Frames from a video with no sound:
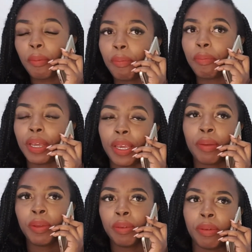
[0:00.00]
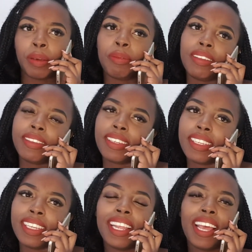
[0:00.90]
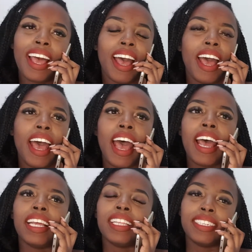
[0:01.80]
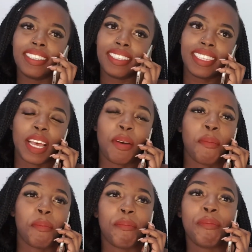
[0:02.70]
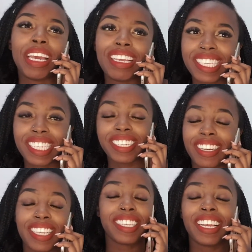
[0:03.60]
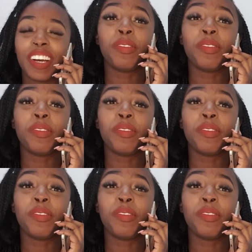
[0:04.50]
Babe, listen. There's this amazing dress, like,